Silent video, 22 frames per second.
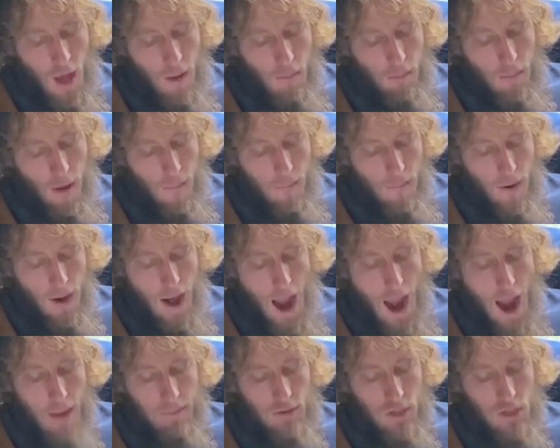But
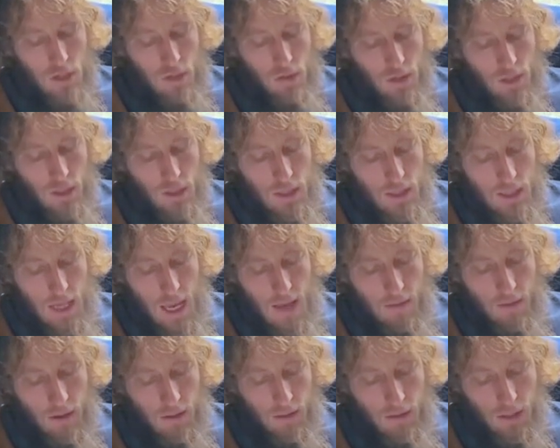perhaps you can
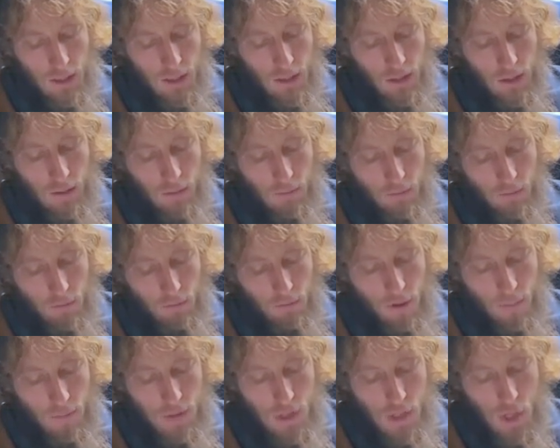save a little
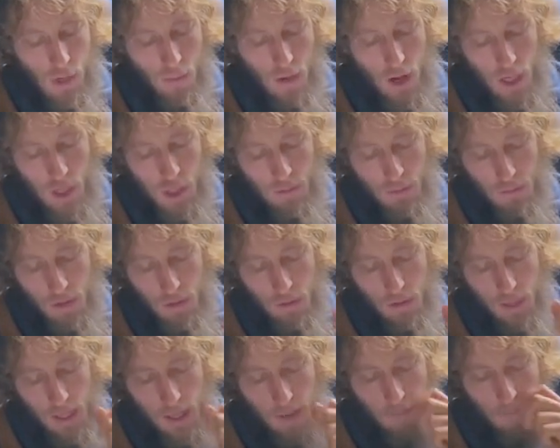from so much
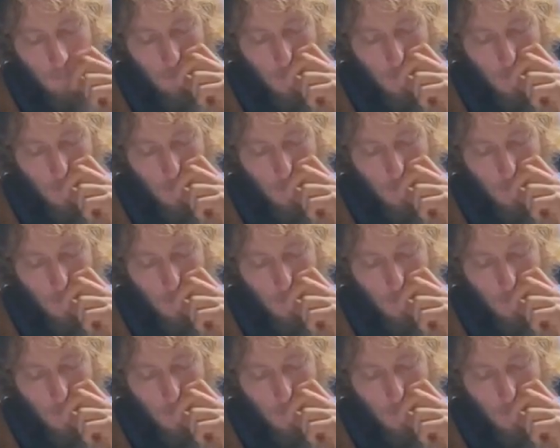beauty